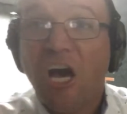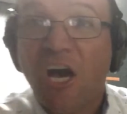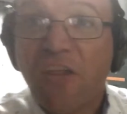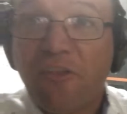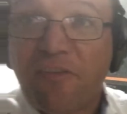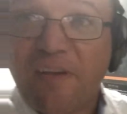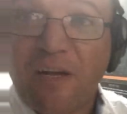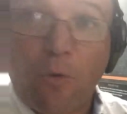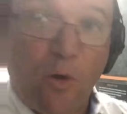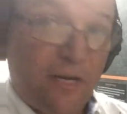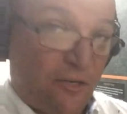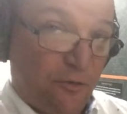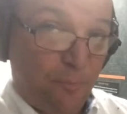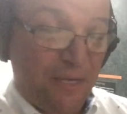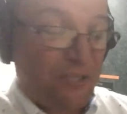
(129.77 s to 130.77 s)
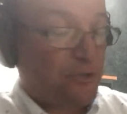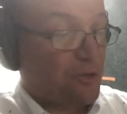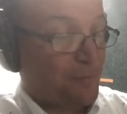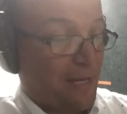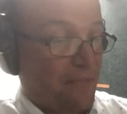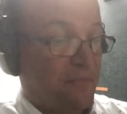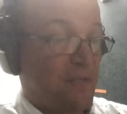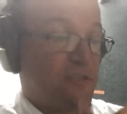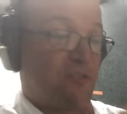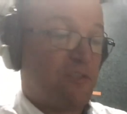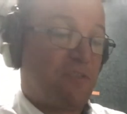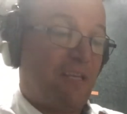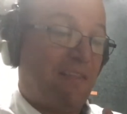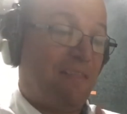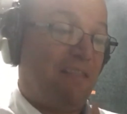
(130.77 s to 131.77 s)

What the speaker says: Other thing I wanted to mention about this is that